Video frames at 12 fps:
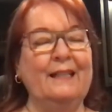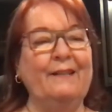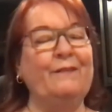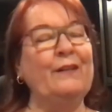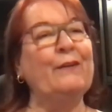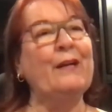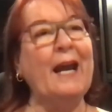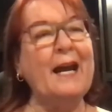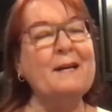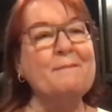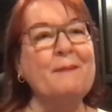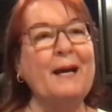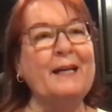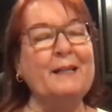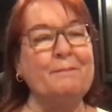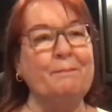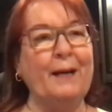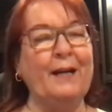If you can't
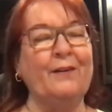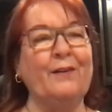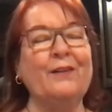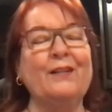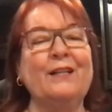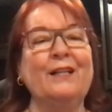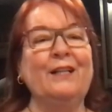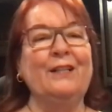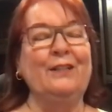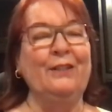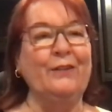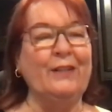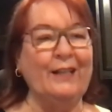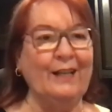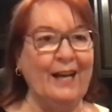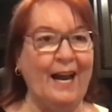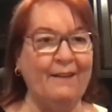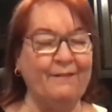make it better, you
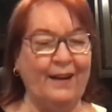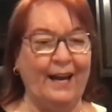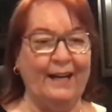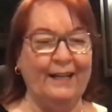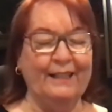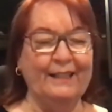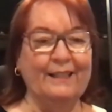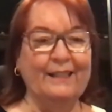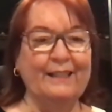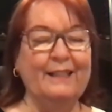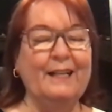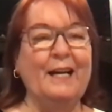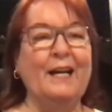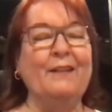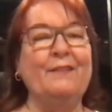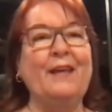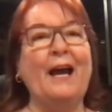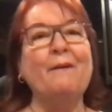can laugh at it.
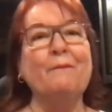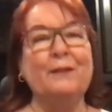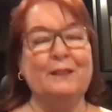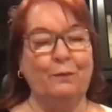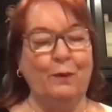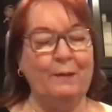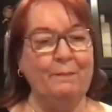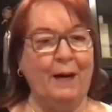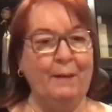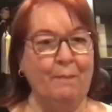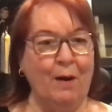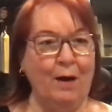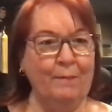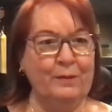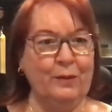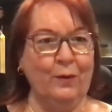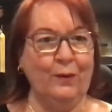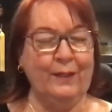And that was what my mom
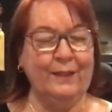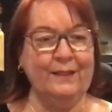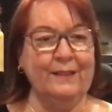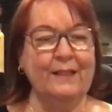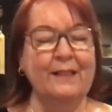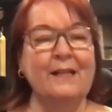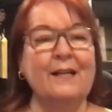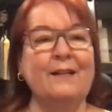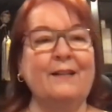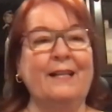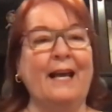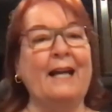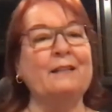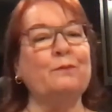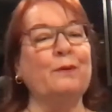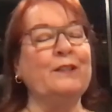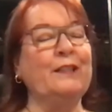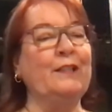told us.
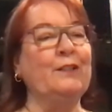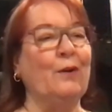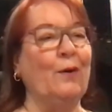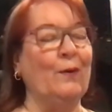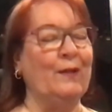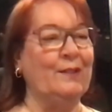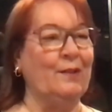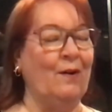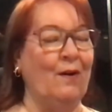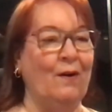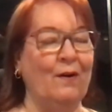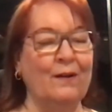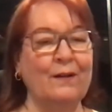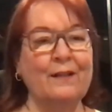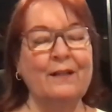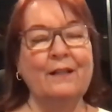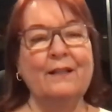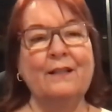That's what she told us all.
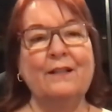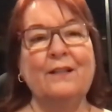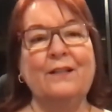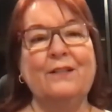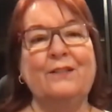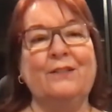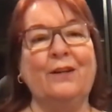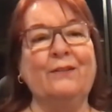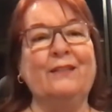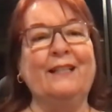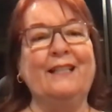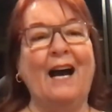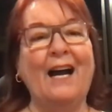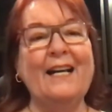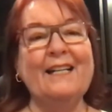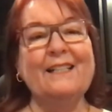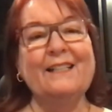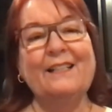So
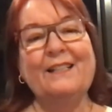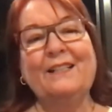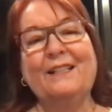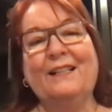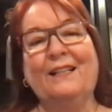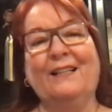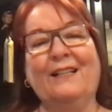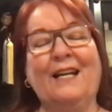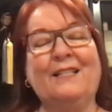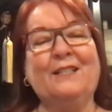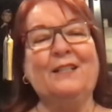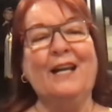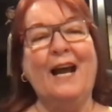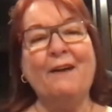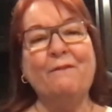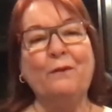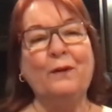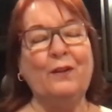tonight, let's
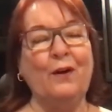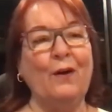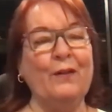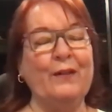laugh with all